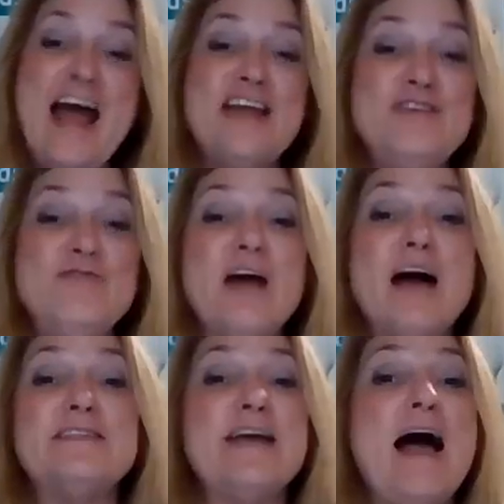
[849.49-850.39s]
And you've
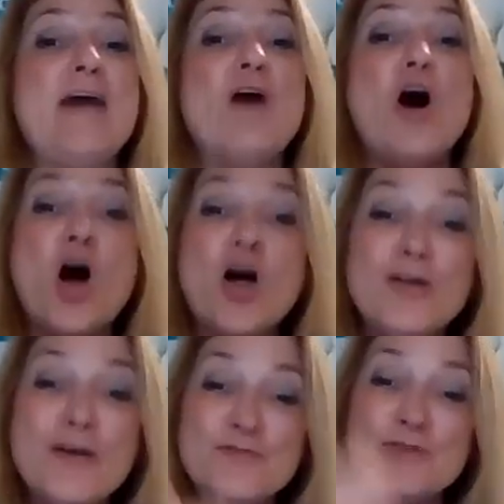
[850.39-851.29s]
got to have
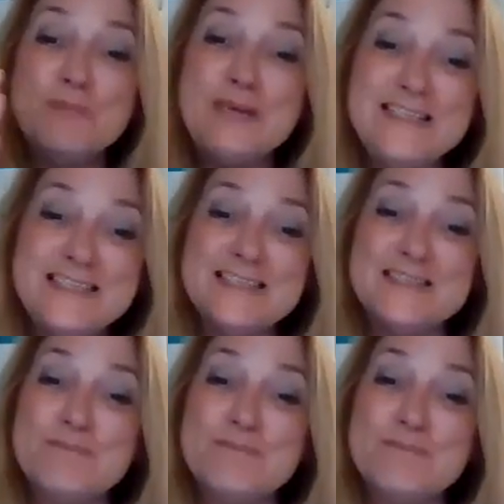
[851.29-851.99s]
all of the pieces